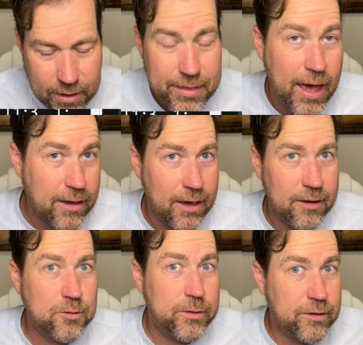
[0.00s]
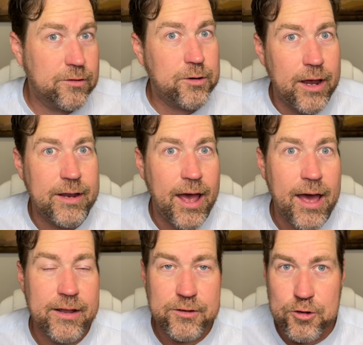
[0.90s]
in that case we just tried to
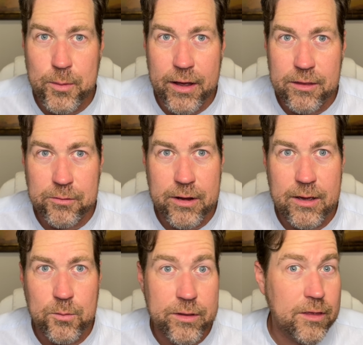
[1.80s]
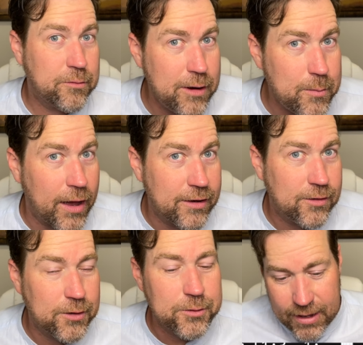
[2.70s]
add a 2x3 with a
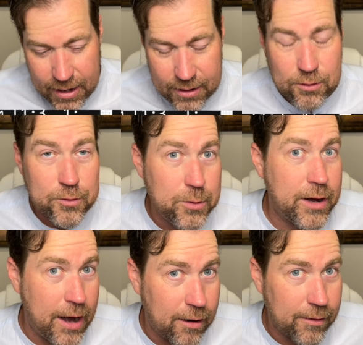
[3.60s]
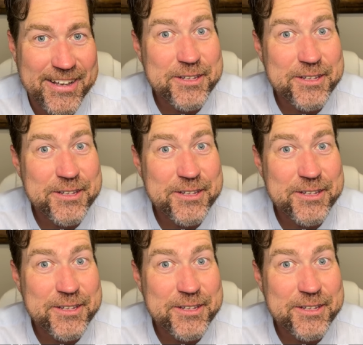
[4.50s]
3x2, it threw an error.